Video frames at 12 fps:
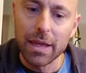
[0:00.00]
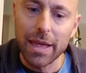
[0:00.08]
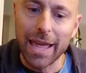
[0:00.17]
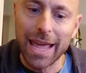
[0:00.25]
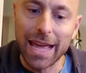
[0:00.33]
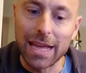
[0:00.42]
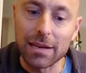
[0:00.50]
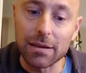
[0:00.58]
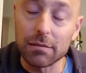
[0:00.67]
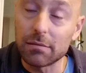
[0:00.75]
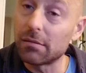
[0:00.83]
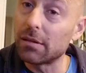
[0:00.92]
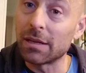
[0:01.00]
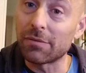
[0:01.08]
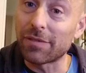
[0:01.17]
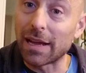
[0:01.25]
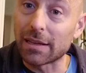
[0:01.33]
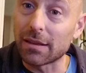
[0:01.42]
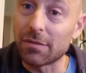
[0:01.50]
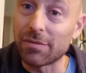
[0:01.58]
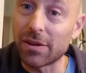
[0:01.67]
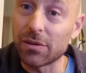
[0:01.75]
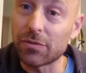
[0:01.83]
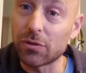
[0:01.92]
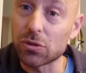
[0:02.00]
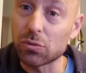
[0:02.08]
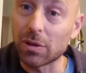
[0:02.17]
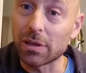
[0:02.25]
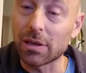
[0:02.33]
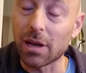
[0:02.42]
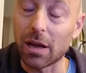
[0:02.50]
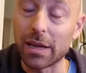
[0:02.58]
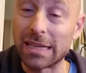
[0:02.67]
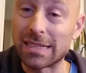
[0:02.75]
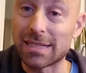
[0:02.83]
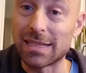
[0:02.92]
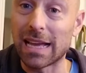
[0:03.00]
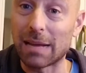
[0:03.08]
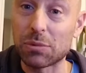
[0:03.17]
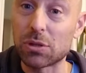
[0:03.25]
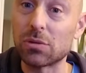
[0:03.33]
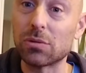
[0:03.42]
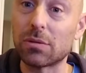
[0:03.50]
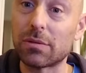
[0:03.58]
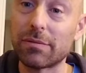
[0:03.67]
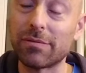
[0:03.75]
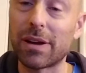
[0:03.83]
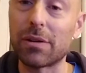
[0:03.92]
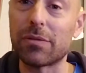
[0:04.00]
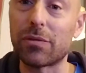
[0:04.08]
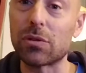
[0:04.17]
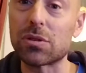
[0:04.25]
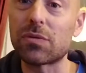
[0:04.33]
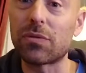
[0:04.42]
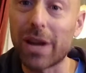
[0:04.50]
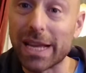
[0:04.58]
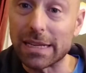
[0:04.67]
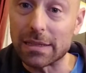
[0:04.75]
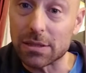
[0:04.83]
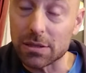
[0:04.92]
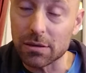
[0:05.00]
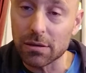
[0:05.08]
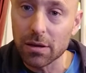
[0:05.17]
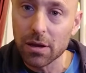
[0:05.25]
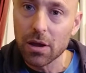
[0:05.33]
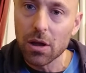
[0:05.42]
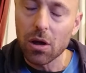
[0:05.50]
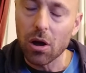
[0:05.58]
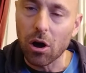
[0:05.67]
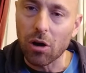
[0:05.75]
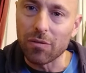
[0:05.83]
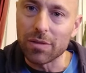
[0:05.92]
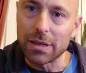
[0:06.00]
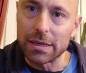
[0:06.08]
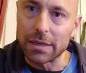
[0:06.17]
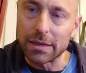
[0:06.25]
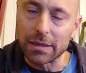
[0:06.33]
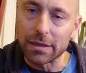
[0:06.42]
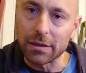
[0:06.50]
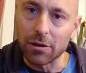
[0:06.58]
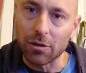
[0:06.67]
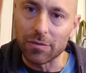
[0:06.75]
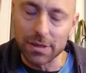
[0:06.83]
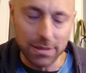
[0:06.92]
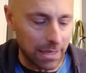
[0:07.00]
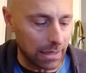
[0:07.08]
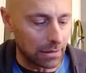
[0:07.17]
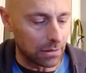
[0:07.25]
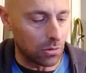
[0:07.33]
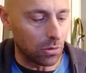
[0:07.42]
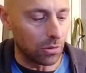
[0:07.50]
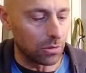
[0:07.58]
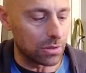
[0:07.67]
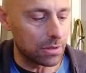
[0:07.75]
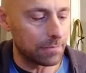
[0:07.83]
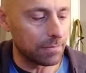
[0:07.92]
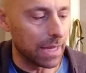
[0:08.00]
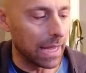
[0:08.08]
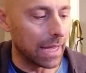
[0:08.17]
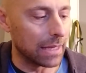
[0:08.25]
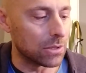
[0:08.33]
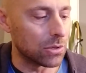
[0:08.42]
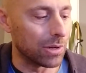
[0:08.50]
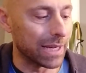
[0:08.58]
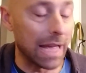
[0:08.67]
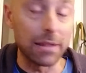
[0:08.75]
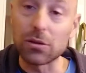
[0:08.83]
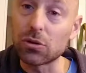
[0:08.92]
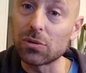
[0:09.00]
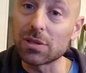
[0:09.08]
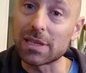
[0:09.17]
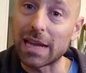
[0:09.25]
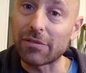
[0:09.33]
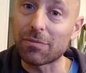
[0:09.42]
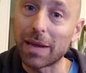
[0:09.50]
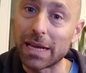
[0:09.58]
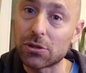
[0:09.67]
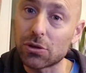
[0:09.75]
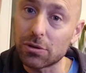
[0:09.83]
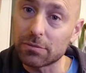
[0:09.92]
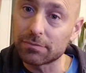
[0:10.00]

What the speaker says: And in fact, the very first one is the absolute very first phrase of the second chorus. And so again, the tune is in F major,